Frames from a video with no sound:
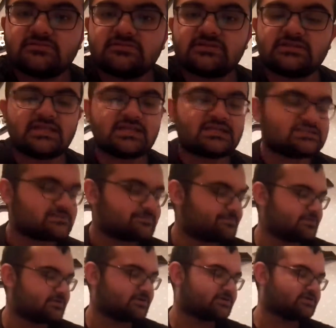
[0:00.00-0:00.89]
The next
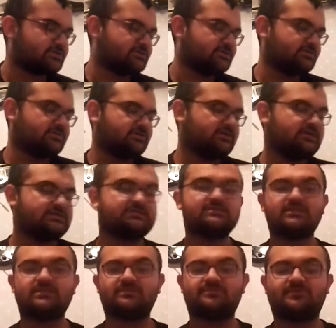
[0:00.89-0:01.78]
book is
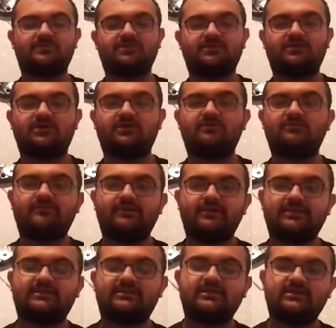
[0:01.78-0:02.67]
another book I got
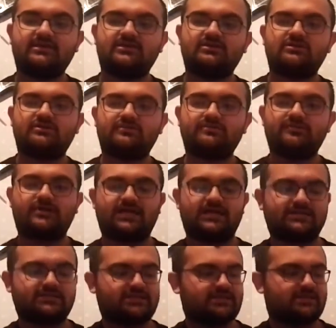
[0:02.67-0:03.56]
with
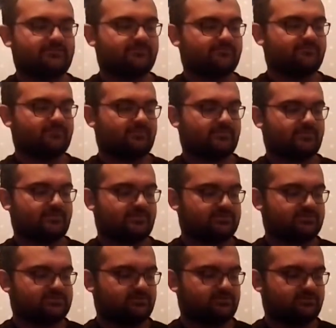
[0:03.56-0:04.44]
Kumukanda.
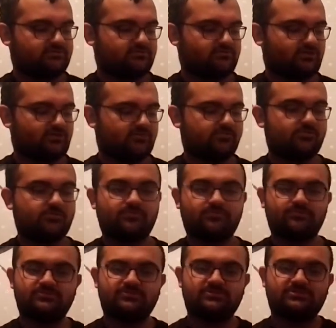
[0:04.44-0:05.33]
It's called Raw
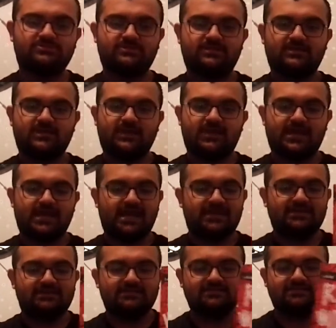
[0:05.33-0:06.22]
Wounds,
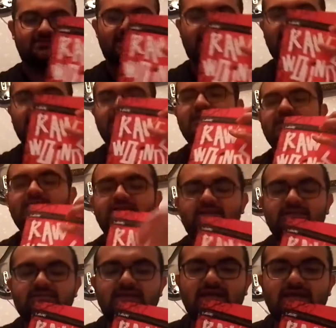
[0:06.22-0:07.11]
and
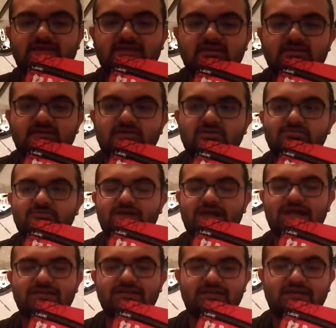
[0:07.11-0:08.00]
unlike
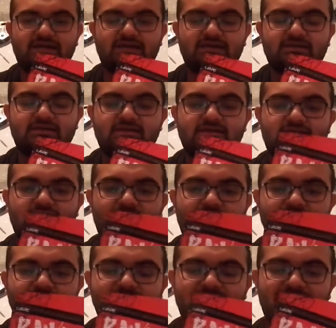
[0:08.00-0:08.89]
Kumukanda,
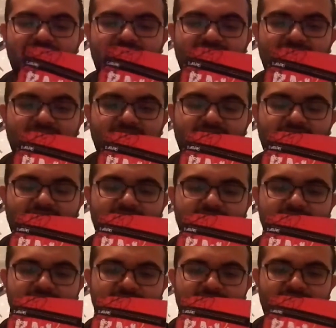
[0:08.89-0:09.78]
it was
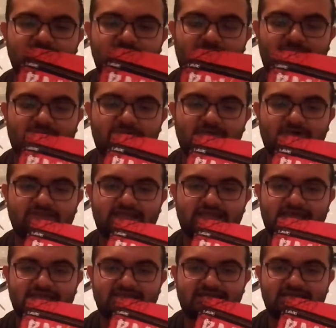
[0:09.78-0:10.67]
made by one of
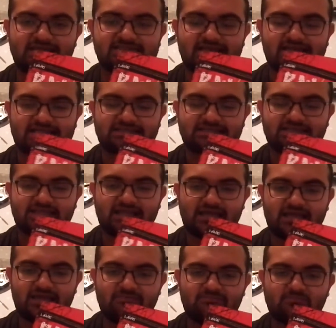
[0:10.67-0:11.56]
the headliners at the
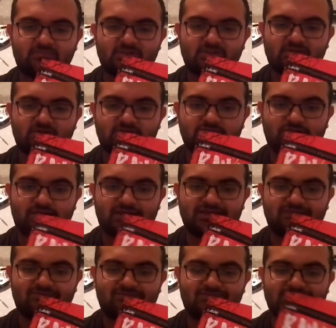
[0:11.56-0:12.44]
night,
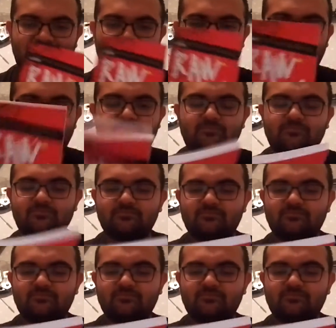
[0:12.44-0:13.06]
Konwani Fidel.